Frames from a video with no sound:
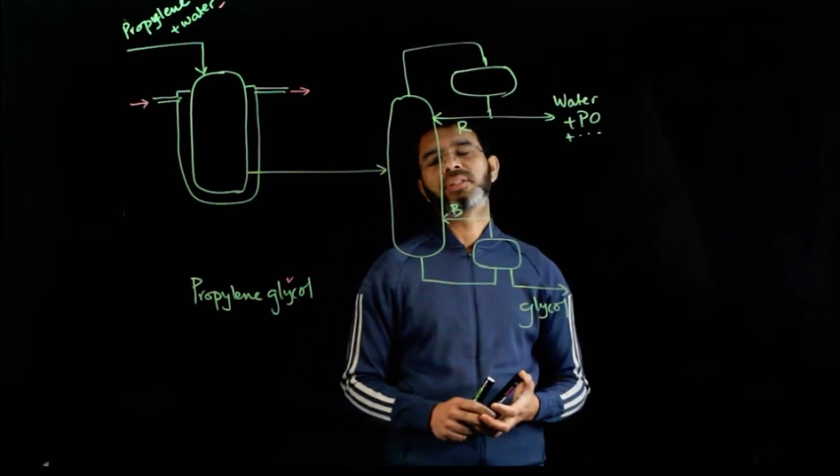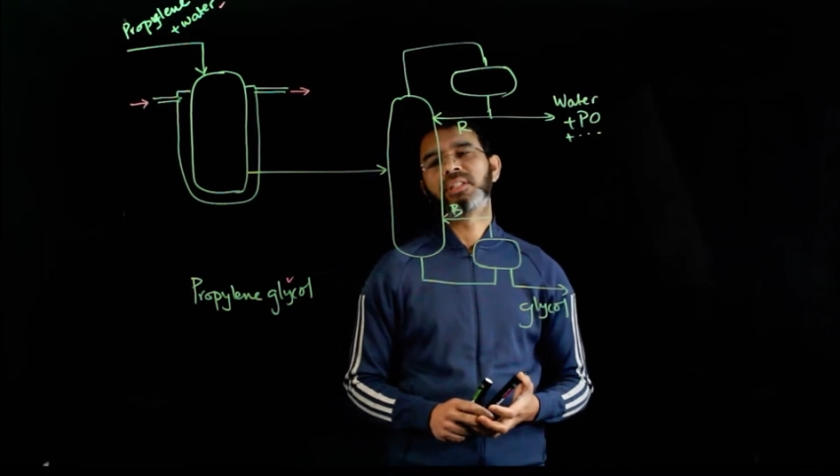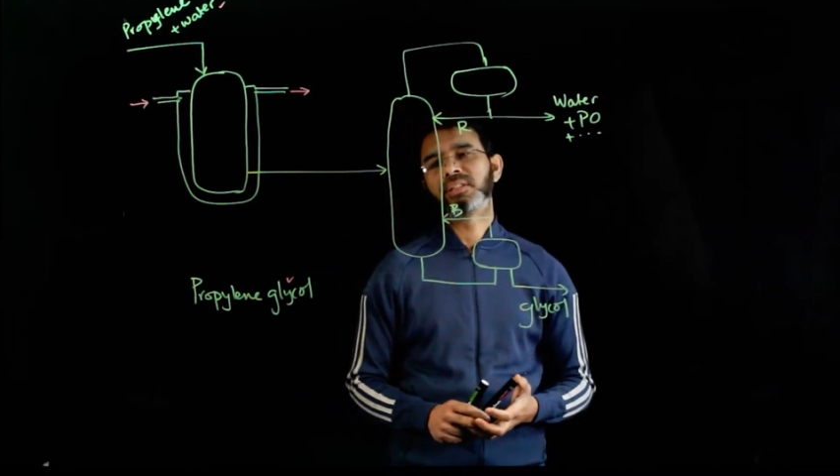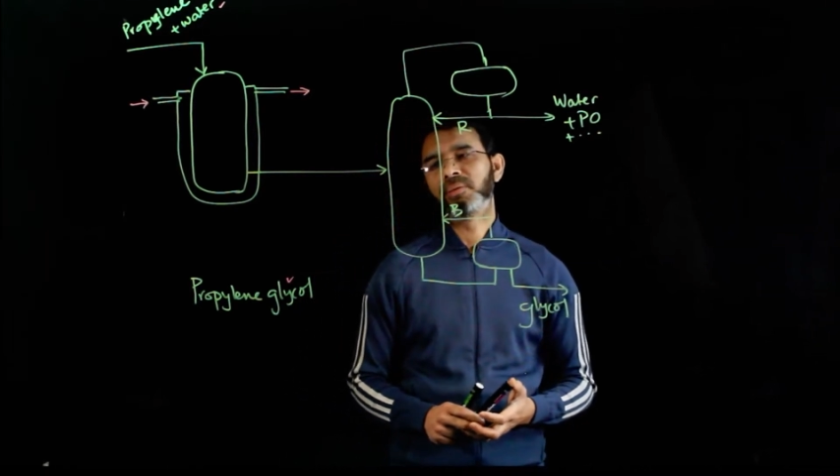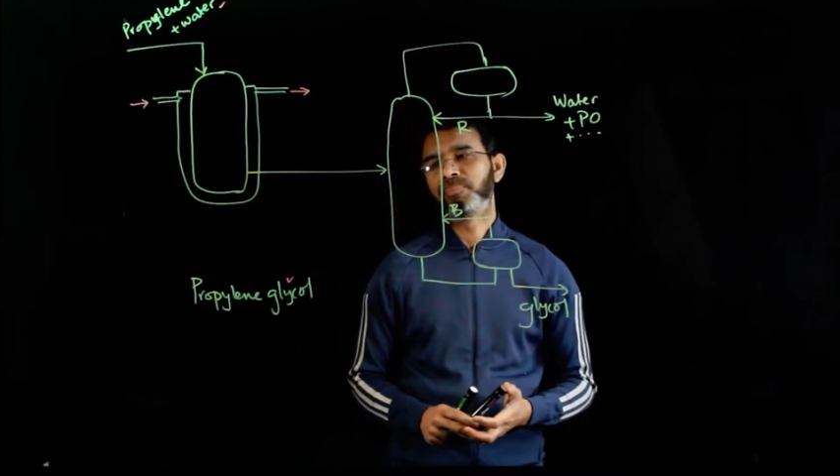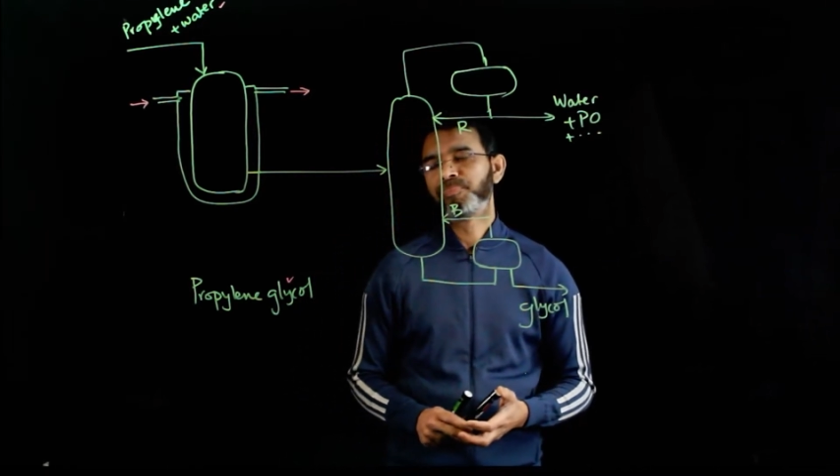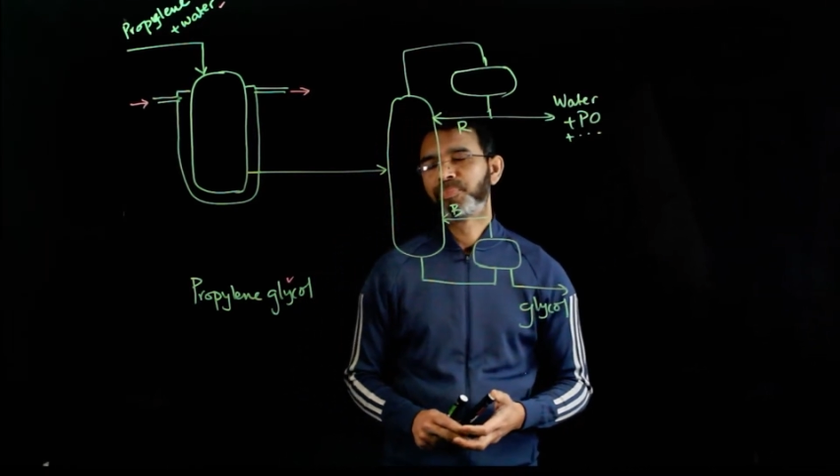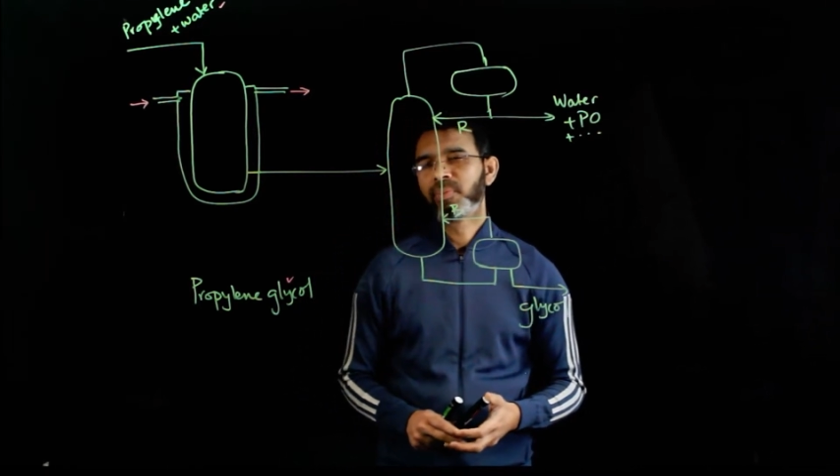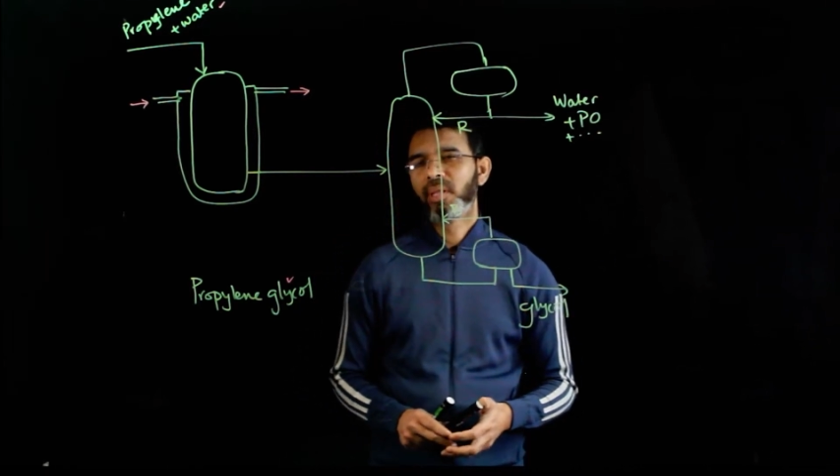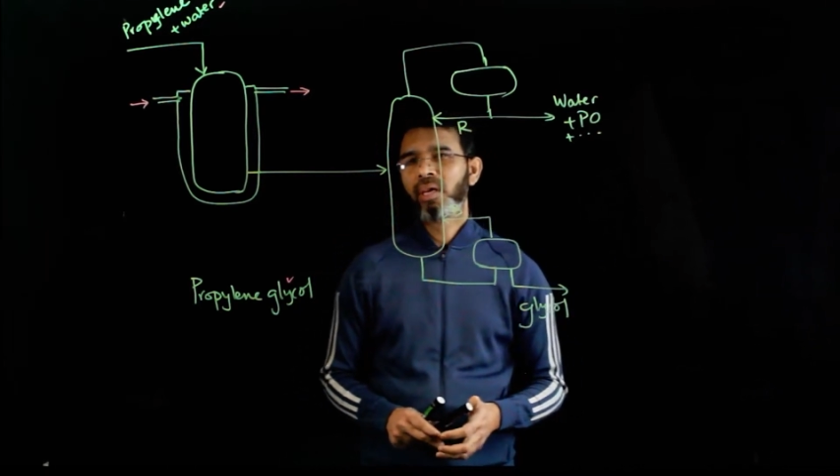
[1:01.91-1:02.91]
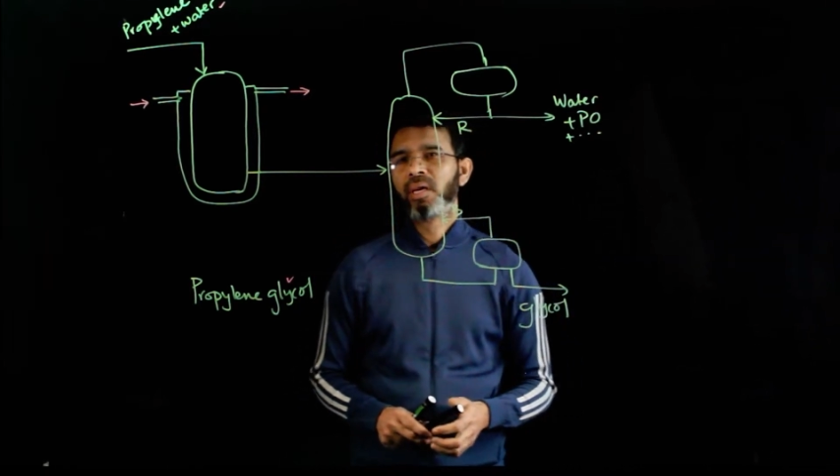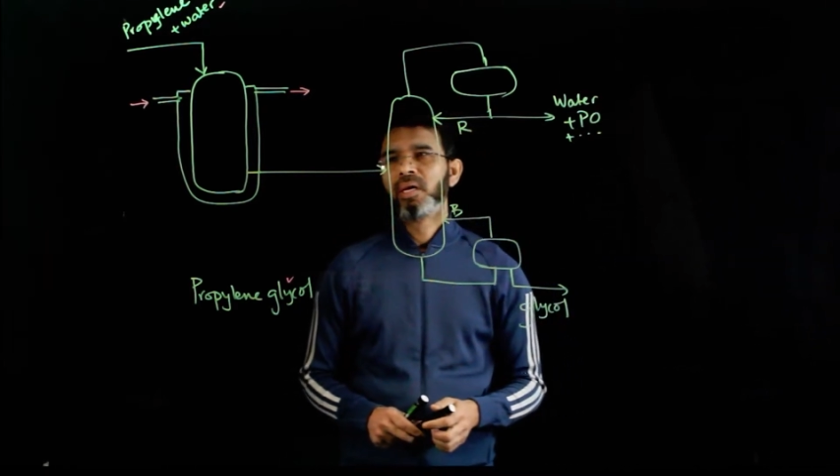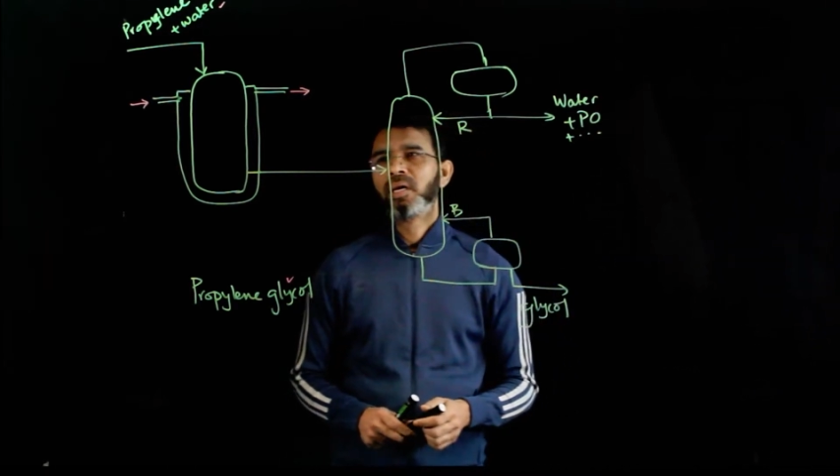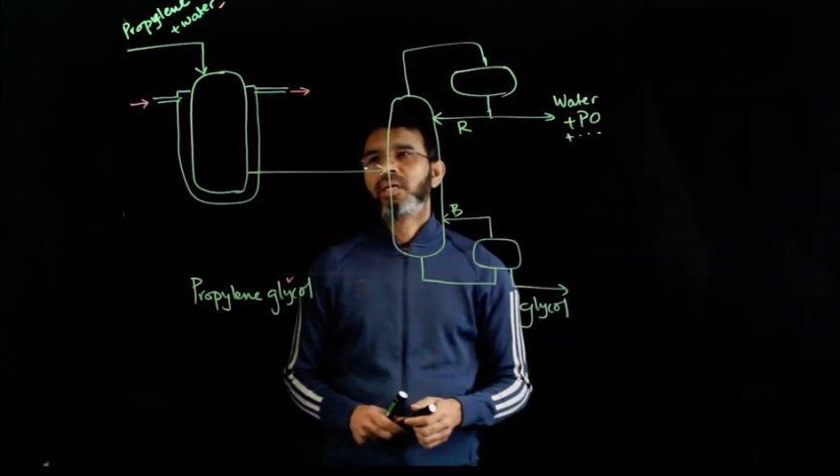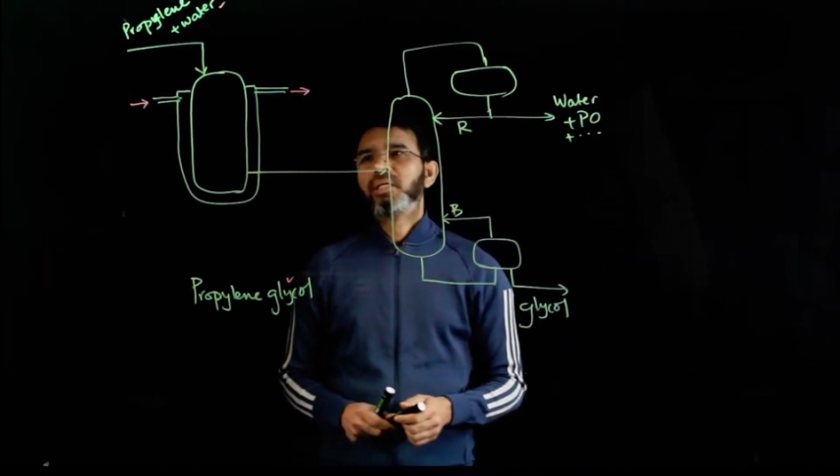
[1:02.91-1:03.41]
system.
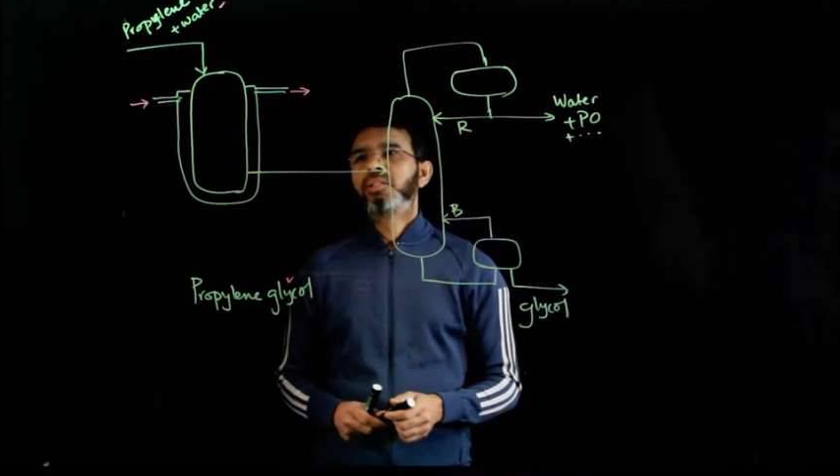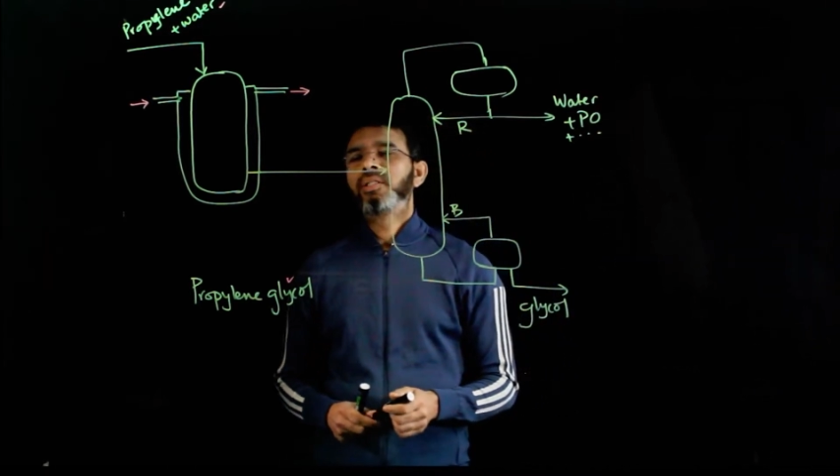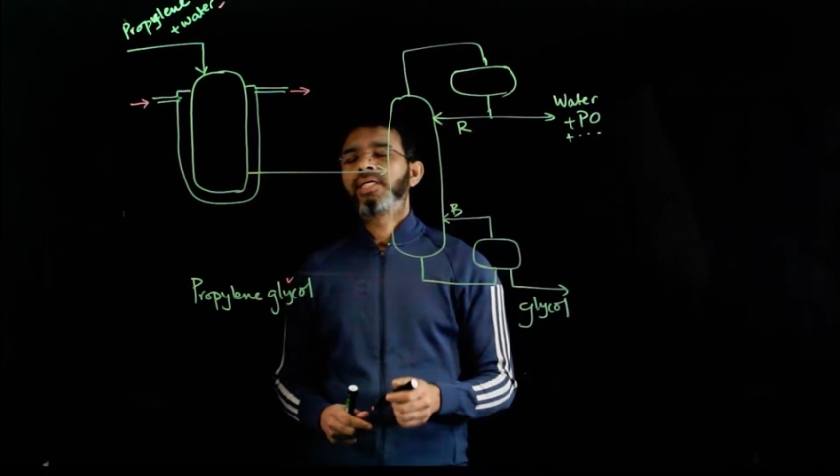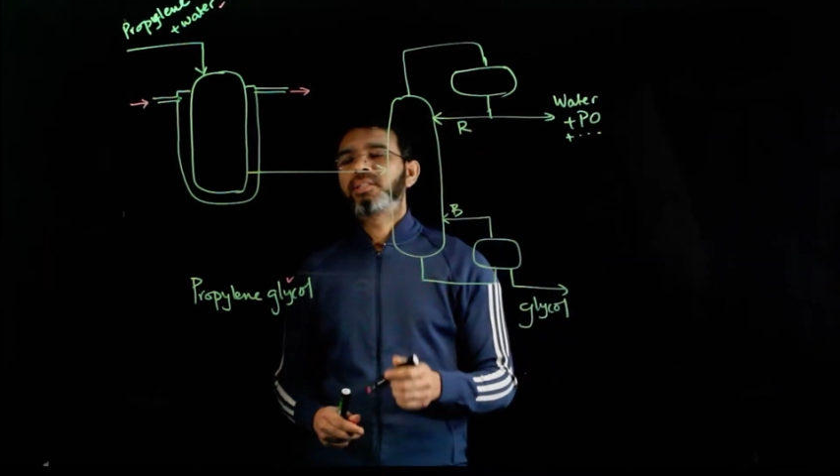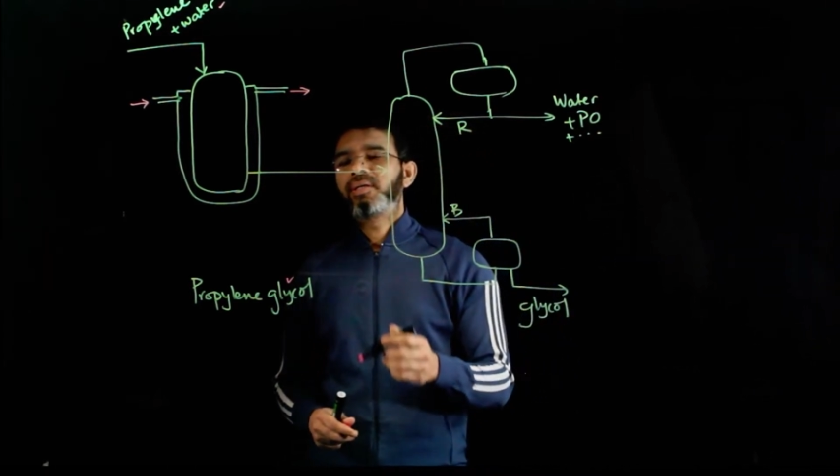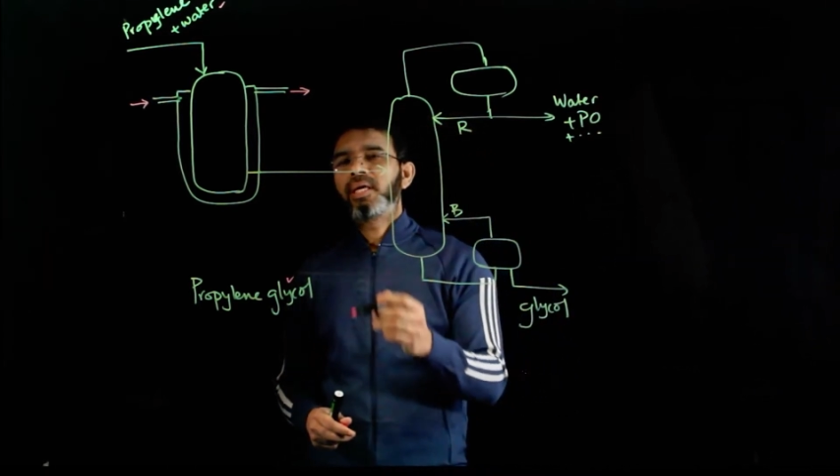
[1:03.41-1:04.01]
So that's why